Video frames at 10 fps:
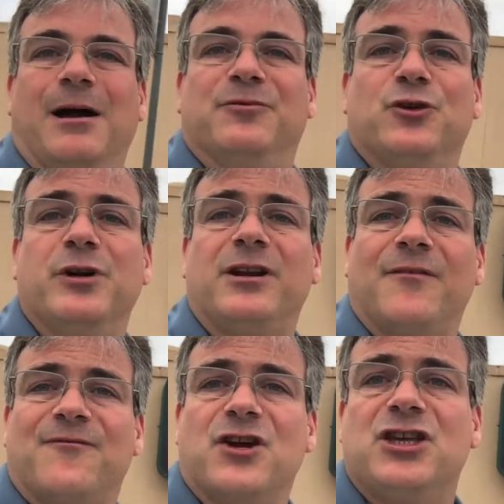I'm doing it
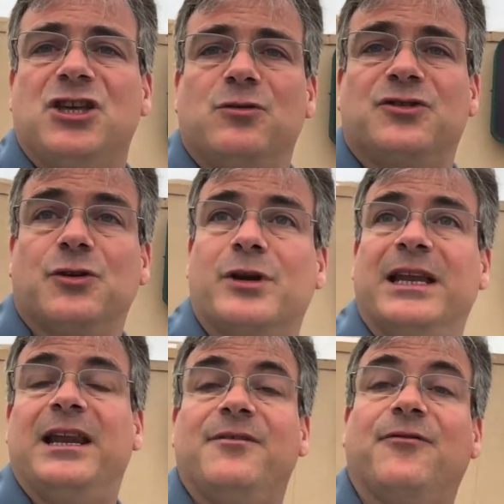for you so you
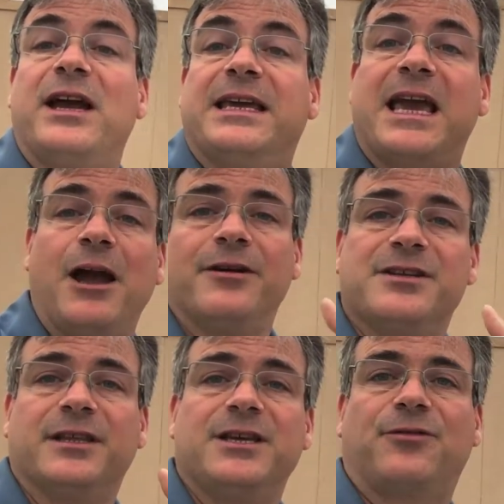can live
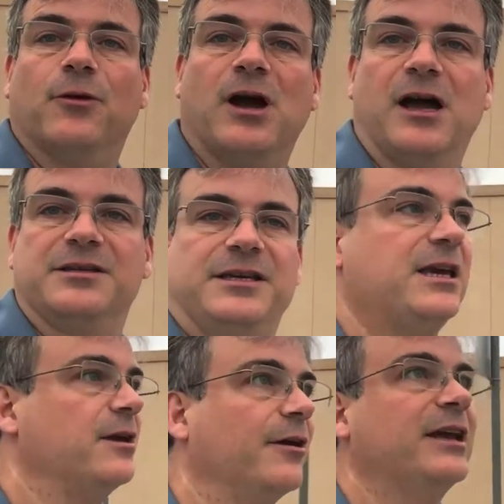vicariously through us
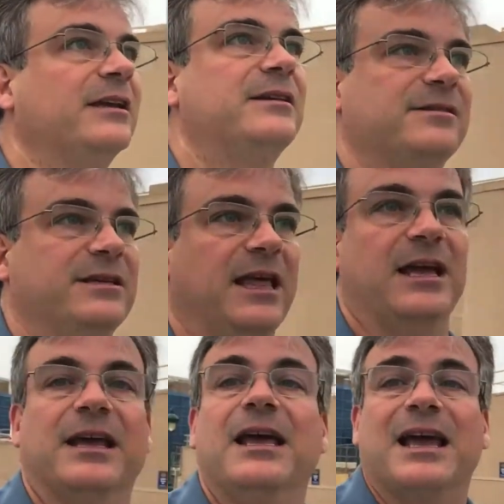here in
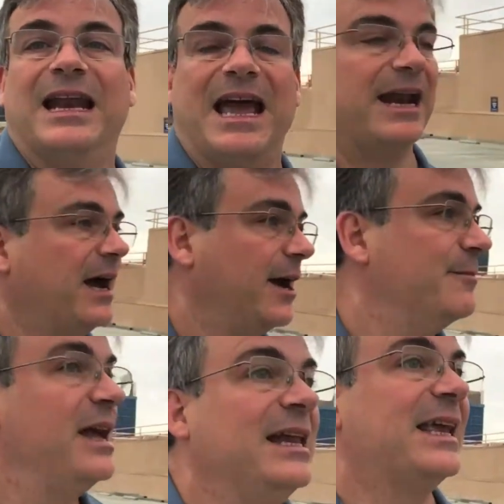Disneyland at
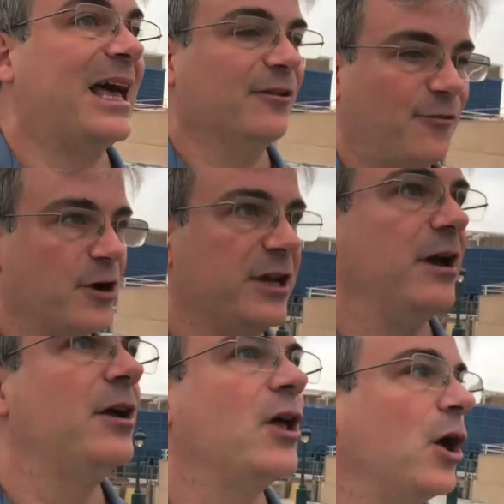Anaheim, California.
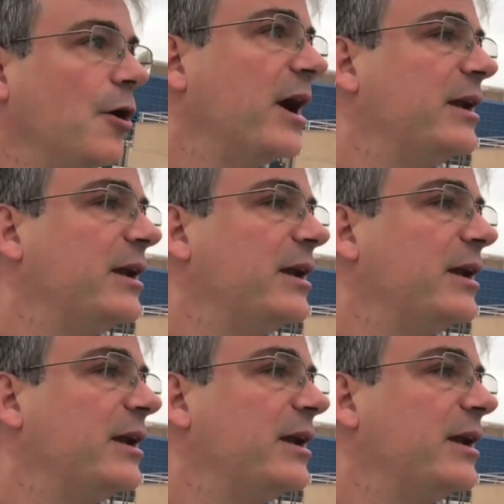All